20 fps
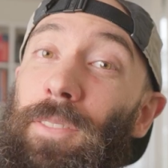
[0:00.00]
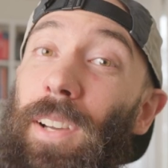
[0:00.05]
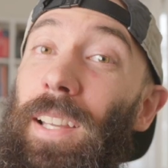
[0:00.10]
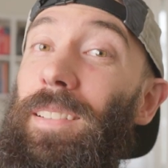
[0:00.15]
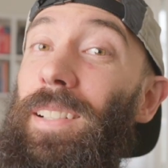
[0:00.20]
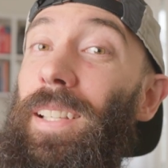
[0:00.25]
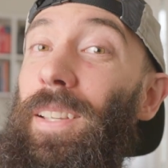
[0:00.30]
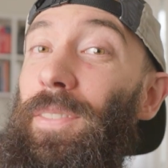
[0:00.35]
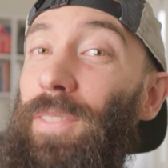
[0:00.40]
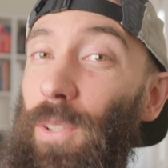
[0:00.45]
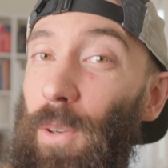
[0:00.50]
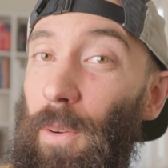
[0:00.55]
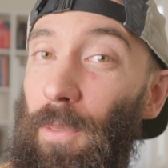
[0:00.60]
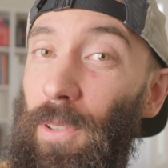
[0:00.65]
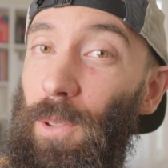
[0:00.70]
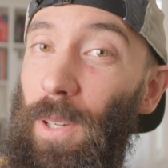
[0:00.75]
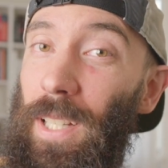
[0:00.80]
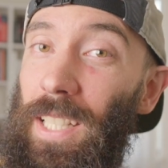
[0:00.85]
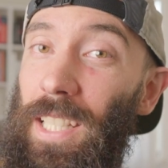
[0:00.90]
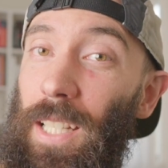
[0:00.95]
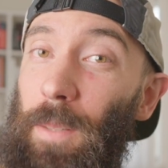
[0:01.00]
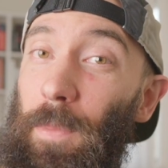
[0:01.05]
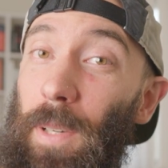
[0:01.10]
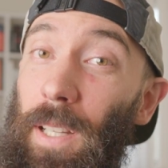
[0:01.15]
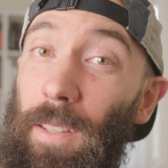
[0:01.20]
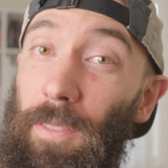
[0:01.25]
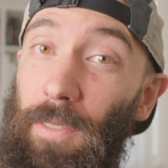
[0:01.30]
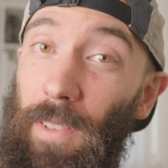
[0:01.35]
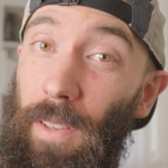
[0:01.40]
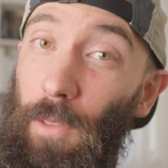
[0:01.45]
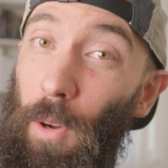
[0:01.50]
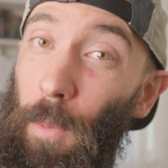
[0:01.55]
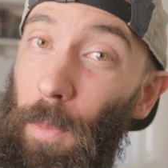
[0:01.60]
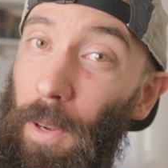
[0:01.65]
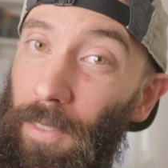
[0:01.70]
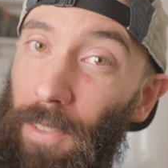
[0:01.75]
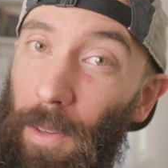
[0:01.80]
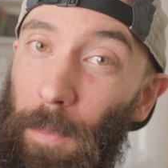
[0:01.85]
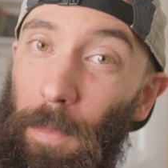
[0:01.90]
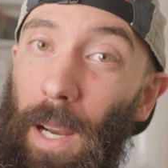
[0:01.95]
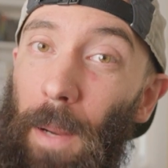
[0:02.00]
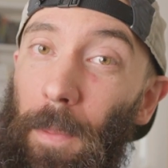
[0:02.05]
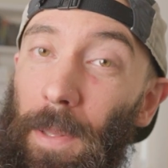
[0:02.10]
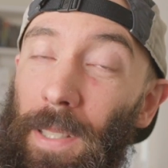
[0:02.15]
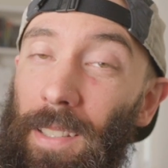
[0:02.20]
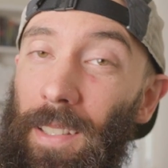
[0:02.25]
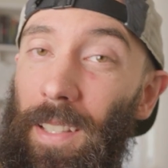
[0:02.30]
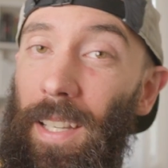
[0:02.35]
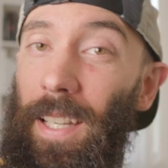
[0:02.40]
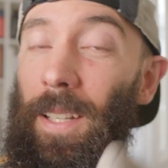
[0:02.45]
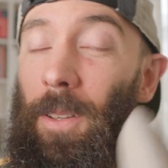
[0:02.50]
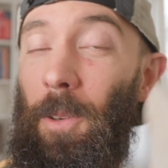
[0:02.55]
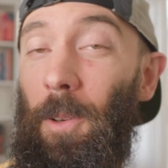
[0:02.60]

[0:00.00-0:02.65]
Finally, if you have a question about the Vivo Barefoot Primus Lite